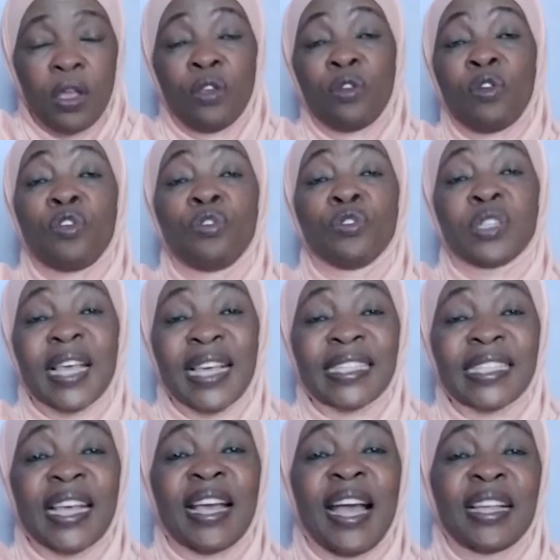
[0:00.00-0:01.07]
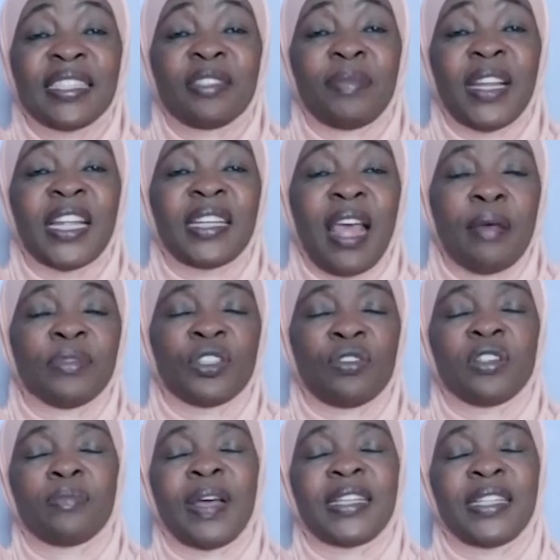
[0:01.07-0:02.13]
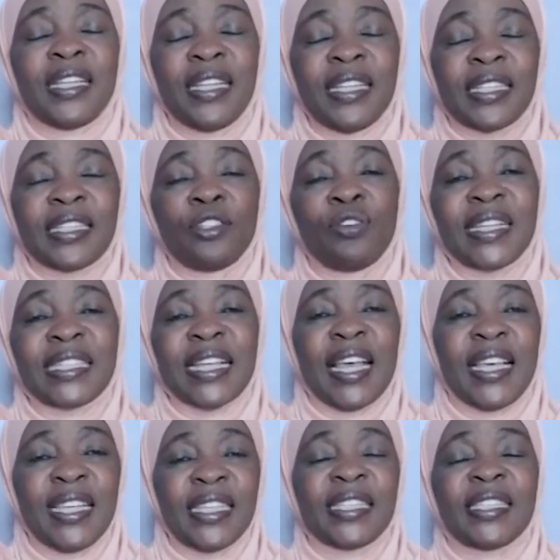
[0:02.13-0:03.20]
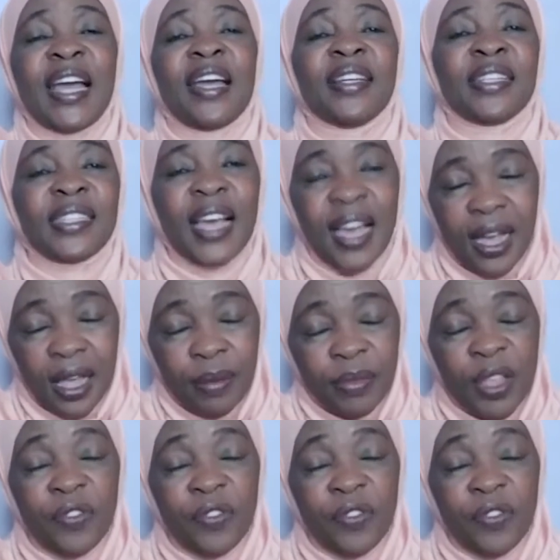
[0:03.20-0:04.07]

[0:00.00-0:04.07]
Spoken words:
You know, USA has many time zones, but it's USA Eastern Time.